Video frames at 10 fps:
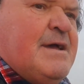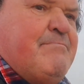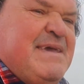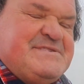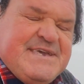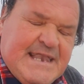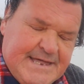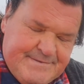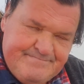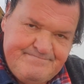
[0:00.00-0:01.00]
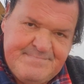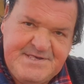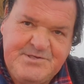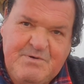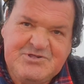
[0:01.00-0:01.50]
Mesclun.
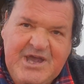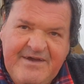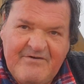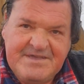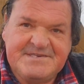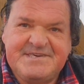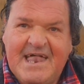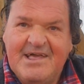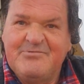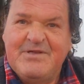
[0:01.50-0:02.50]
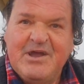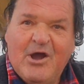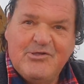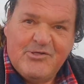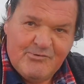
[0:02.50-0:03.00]
This is what you have on your salads when you
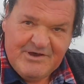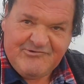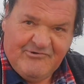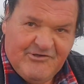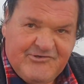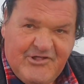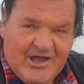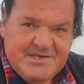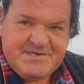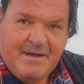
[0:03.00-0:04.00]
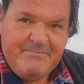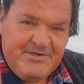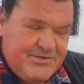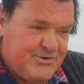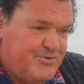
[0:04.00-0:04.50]
go to the restaurants, like
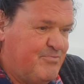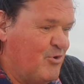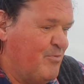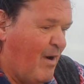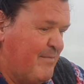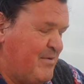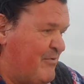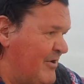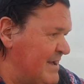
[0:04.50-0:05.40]
stumpers who buy me product.